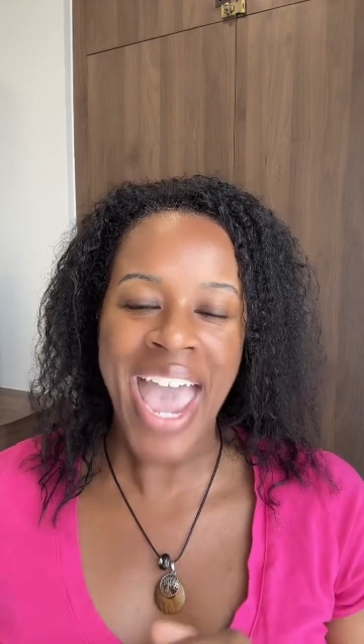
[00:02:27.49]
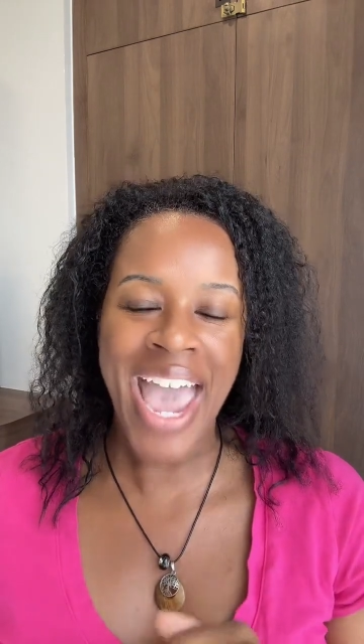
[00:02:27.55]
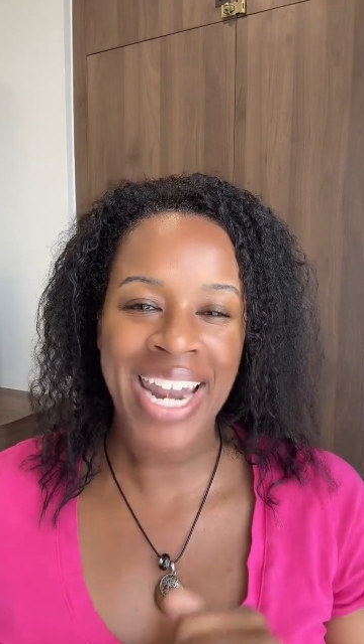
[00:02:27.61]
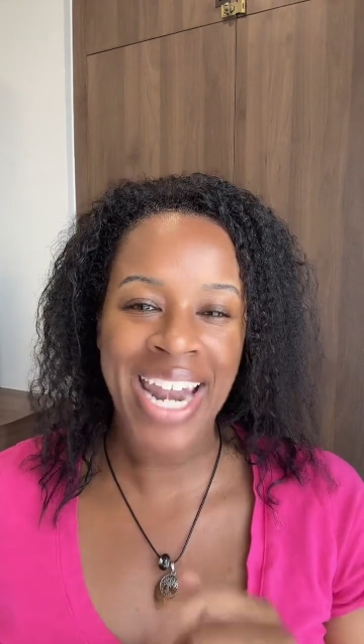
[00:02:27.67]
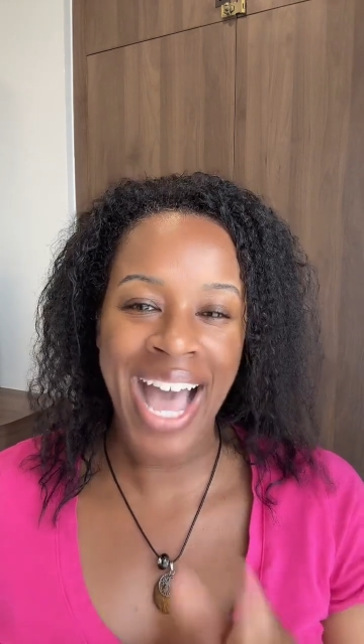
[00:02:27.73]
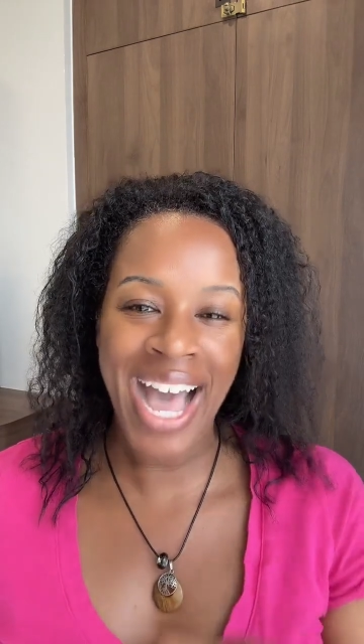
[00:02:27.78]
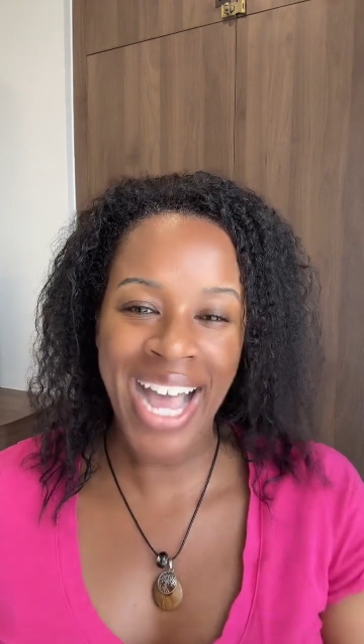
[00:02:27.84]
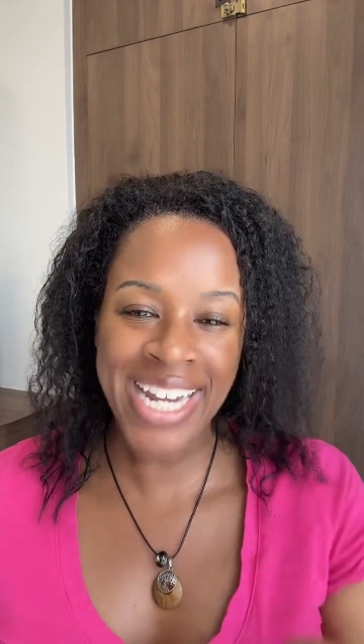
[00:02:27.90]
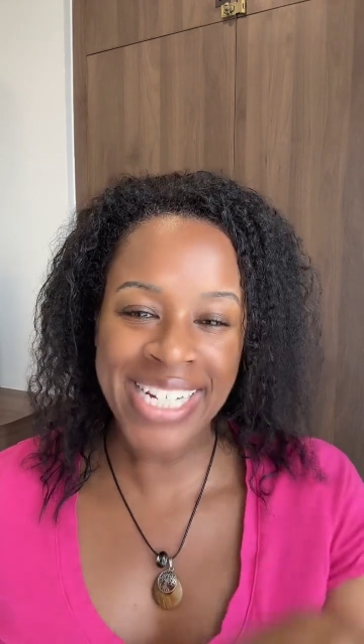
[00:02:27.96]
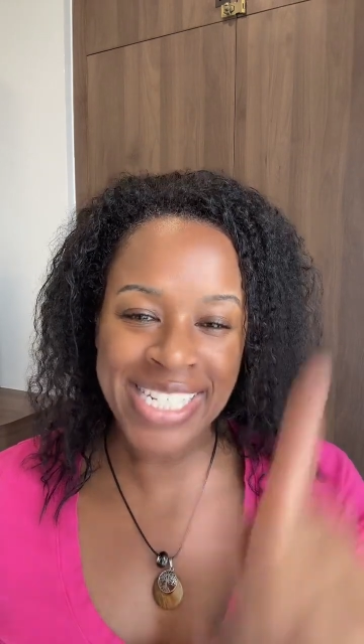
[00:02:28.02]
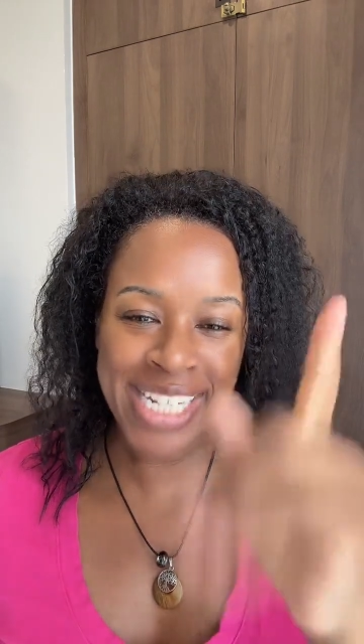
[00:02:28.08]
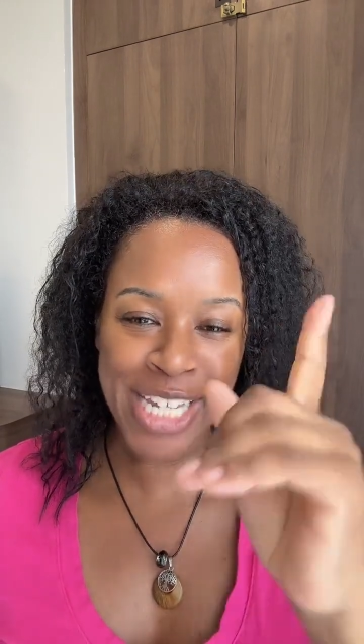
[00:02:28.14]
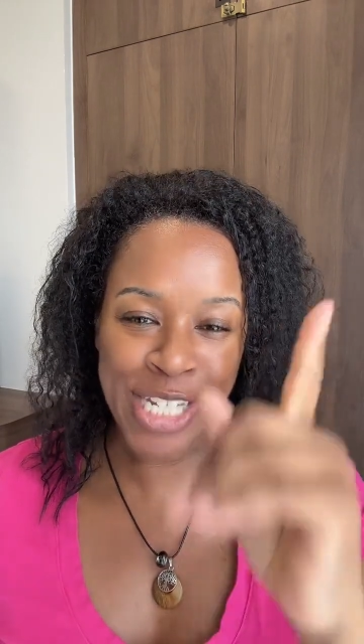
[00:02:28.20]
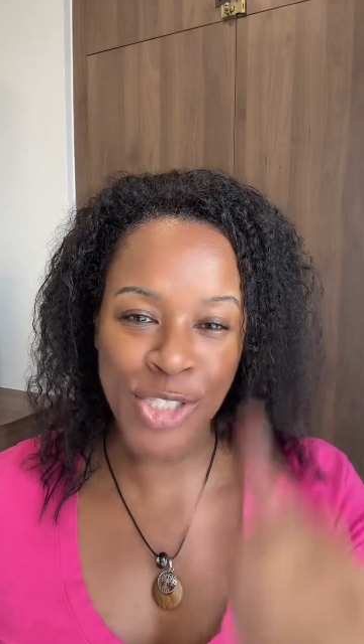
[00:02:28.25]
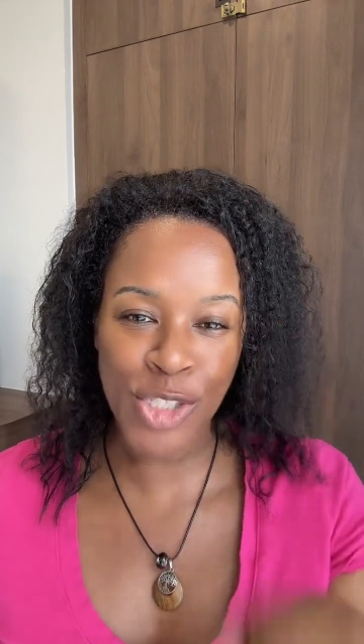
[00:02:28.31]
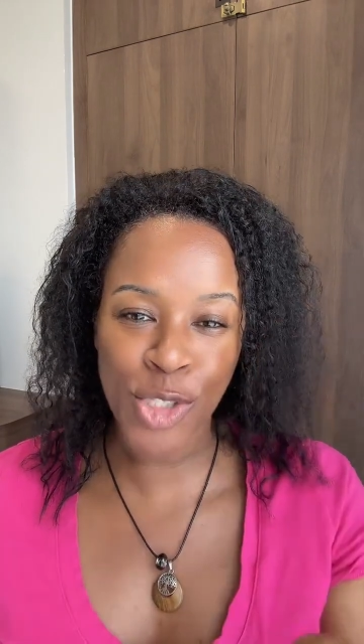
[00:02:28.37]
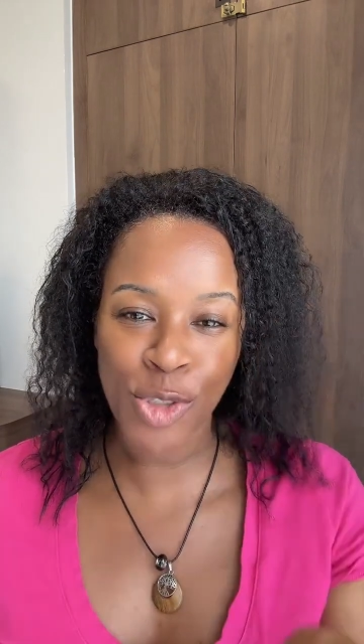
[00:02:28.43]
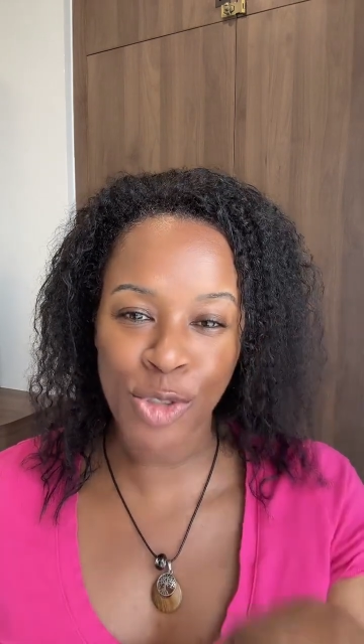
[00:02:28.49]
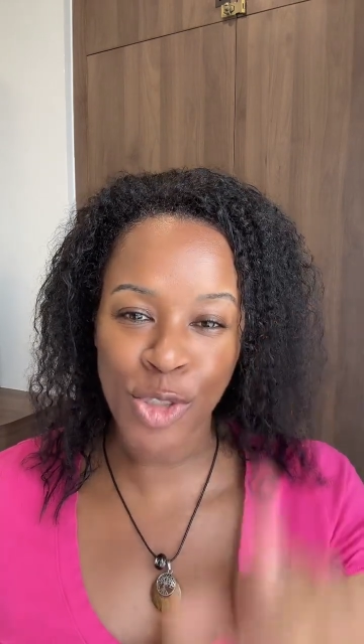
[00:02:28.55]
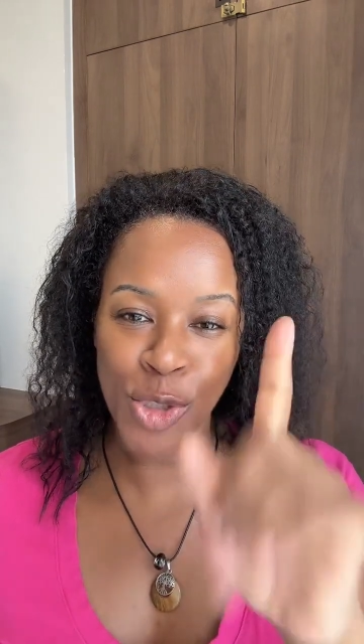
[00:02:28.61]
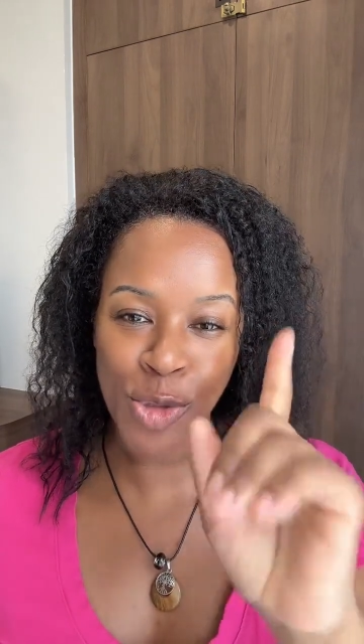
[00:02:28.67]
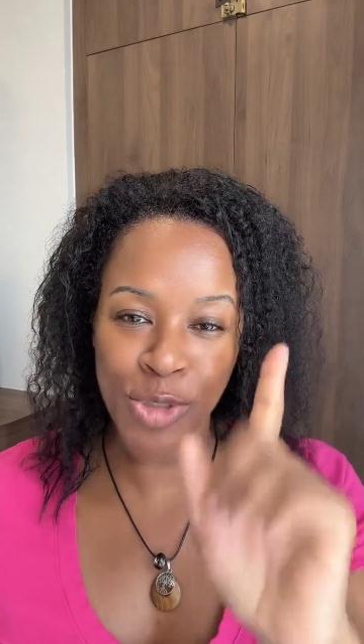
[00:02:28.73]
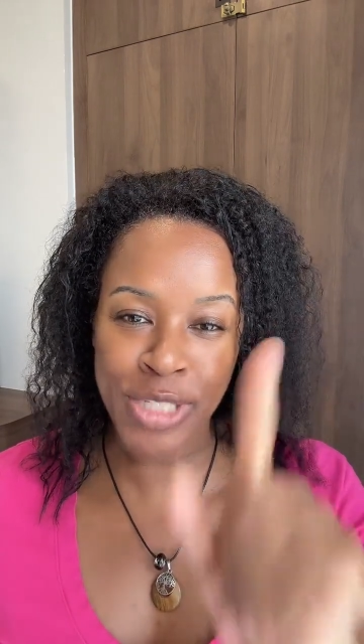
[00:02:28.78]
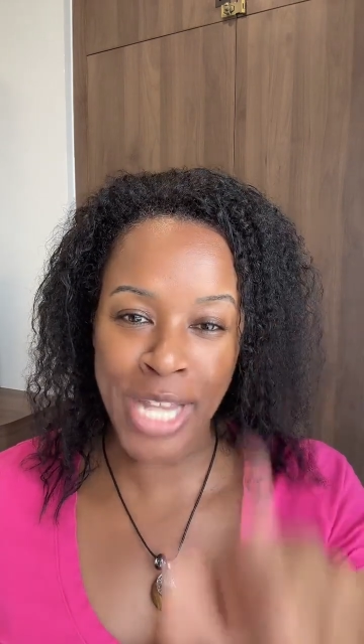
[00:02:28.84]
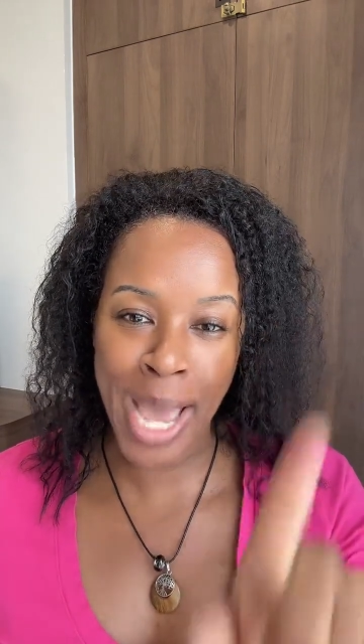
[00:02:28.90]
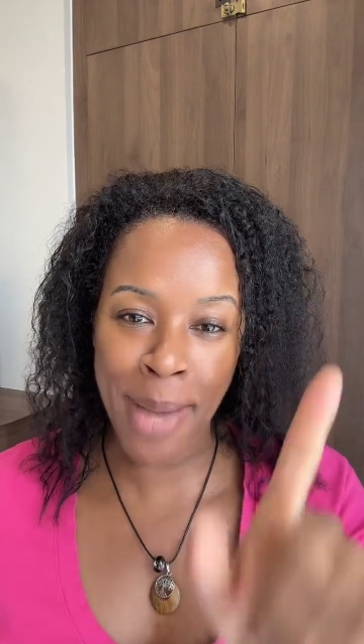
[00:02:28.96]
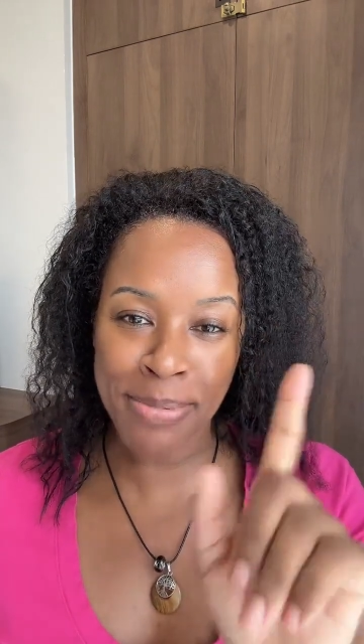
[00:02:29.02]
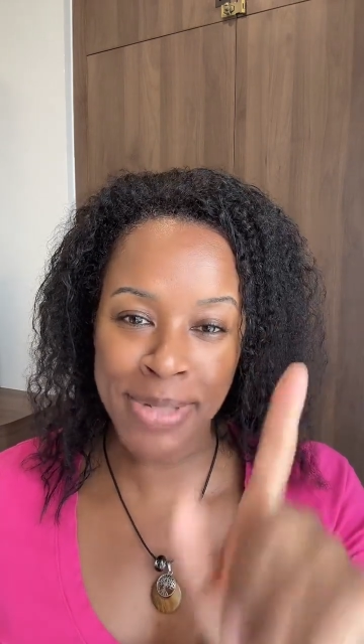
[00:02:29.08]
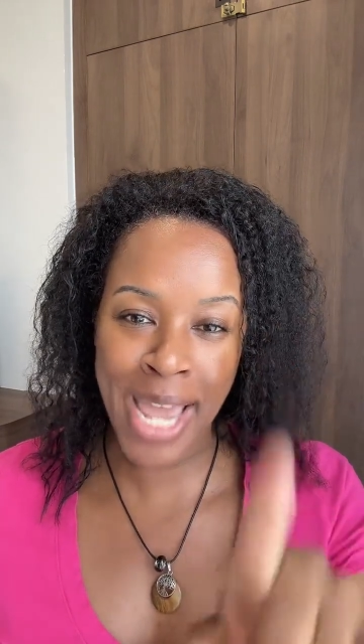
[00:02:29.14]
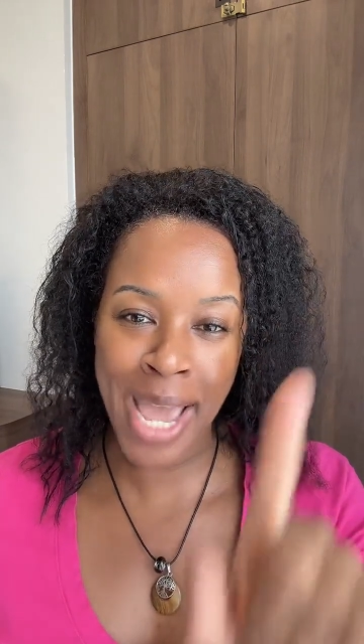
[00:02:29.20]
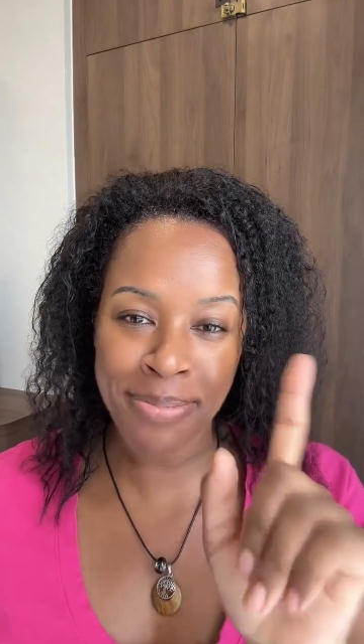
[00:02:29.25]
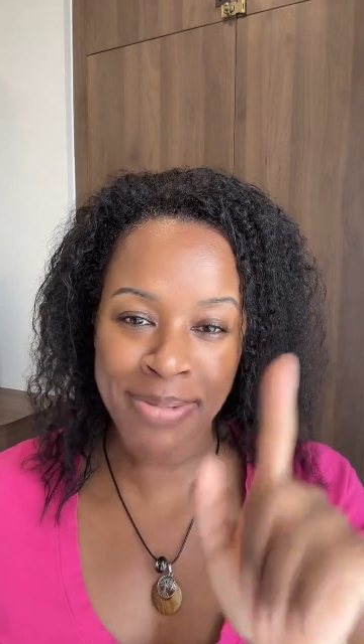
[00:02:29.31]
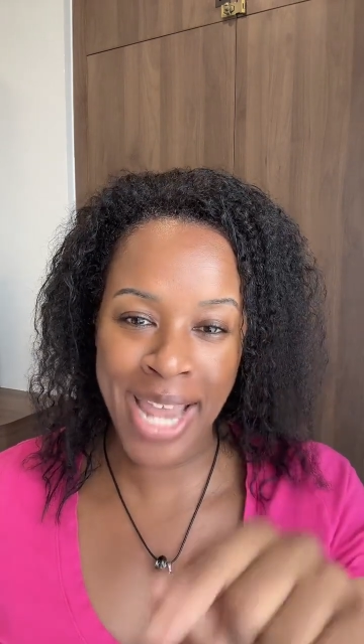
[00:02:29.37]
and I need you to tap.